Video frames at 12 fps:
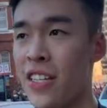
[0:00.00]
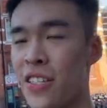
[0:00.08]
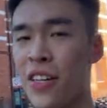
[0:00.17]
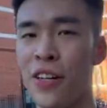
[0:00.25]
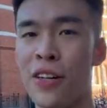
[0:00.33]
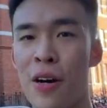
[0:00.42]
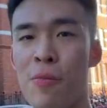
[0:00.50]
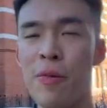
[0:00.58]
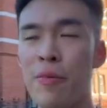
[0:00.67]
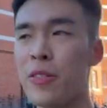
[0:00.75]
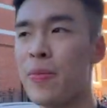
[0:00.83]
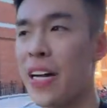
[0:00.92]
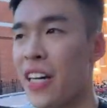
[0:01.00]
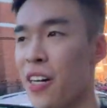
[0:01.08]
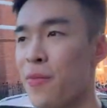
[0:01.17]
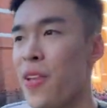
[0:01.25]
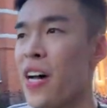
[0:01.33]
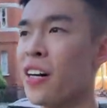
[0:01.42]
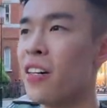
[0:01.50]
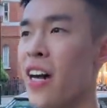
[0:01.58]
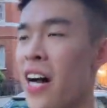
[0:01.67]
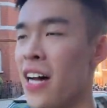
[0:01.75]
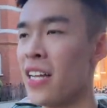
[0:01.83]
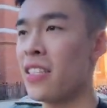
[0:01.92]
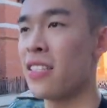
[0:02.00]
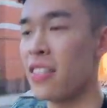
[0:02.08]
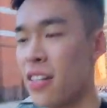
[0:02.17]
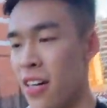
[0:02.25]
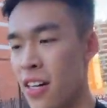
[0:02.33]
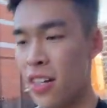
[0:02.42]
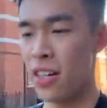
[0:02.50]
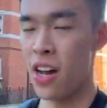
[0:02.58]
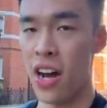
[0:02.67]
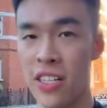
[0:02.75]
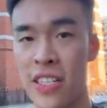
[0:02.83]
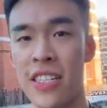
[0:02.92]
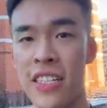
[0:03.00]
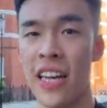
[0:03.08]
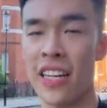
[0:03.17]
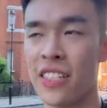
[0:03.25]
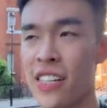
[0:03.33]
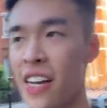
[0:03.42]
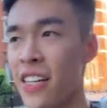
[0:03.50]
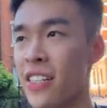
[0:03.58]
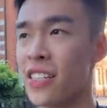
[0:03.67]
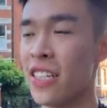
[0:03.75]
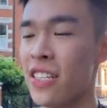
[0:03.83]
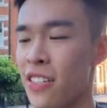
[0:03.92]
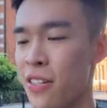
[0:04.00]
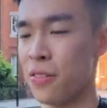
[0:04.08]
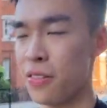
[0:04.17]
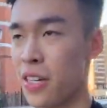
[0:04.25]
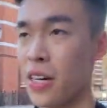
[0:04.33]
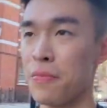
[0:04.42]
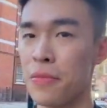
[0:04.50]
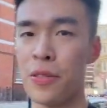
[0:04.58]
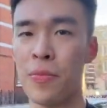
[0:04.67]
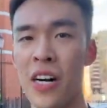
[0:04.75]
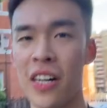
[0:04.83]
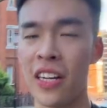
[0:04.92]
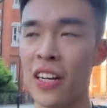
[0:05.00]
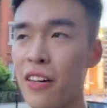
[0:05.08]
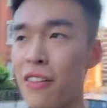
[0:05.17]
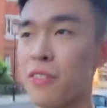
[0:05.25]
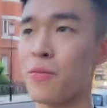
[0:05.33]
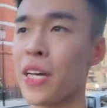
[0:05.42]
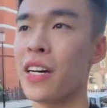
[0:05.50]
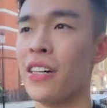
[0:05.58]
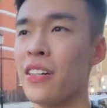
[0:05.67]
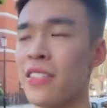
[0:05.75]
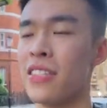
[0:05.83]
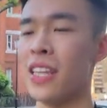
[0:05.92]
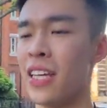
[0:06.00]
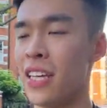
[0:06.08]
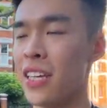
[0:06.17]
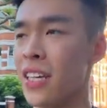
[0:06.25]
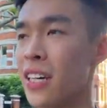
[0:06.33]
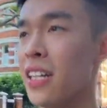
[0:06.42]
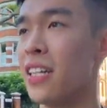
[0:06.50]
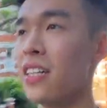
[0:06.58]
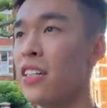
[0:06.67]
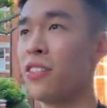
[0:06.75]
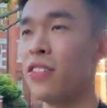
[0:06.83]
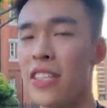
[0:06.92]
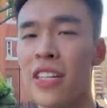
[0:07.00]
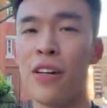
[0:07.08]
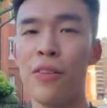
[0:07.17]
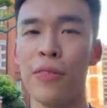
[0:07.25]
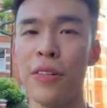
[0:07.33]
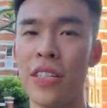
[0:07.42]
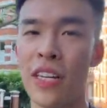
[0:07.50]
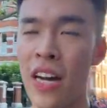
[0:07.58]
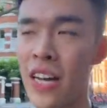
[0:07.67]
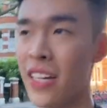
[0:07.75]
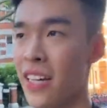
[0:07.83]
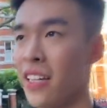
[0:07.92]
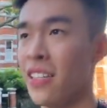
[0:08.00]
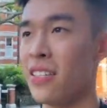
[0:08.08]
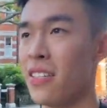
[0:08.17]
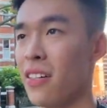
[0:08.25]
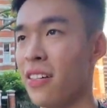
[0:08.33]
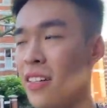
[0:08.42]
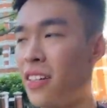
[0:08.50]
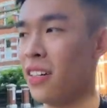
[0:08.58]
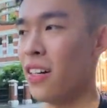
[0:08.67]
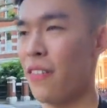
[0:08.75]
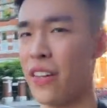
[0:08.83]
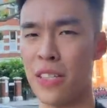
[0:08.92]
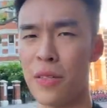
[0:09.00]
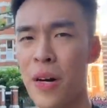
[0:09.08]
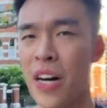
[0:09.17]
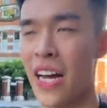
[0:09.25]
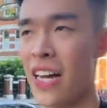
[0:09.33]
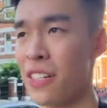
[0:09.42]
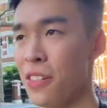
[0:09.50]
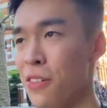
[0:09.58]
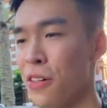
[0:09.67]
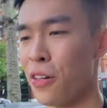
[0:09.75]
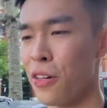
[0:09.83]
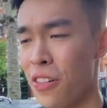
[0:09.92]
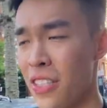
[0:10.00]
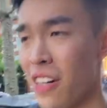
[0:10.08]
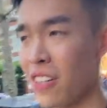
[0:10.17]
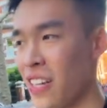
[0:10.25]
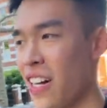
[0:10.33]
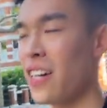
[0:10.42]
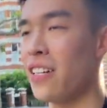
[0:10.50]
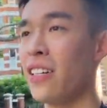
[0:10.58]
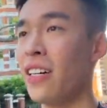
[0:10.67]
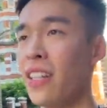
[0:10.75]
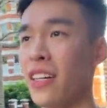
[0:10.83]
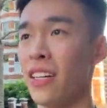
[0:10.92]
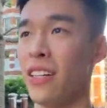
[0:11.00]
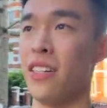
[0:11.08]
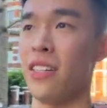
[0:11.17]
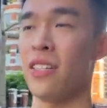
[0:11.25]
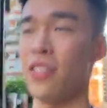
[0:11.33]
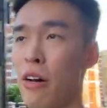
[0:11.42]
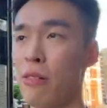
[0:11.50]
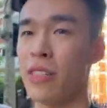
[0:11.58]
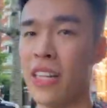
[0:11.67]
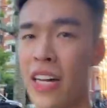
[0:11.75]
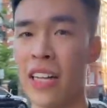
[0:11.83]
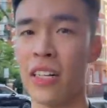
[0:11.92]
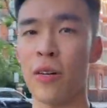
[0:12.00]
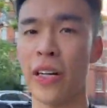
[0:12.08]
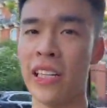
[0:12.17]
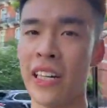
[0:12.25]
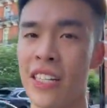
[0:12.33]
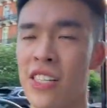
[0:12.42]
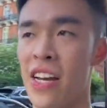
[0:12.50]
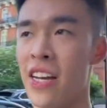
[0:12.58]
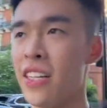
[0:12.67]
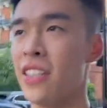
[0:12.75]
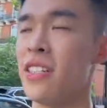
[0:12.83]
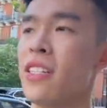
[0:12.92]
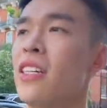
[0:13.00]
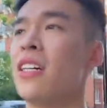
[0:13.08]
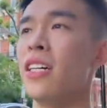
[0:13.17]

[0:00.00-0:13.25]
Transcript: so I'm almost back home now and I just need to get changed into some smart clothes because the dress code for tonight is, I think it's smart casual or cocktail attire. So I'm just gonna quickly get changed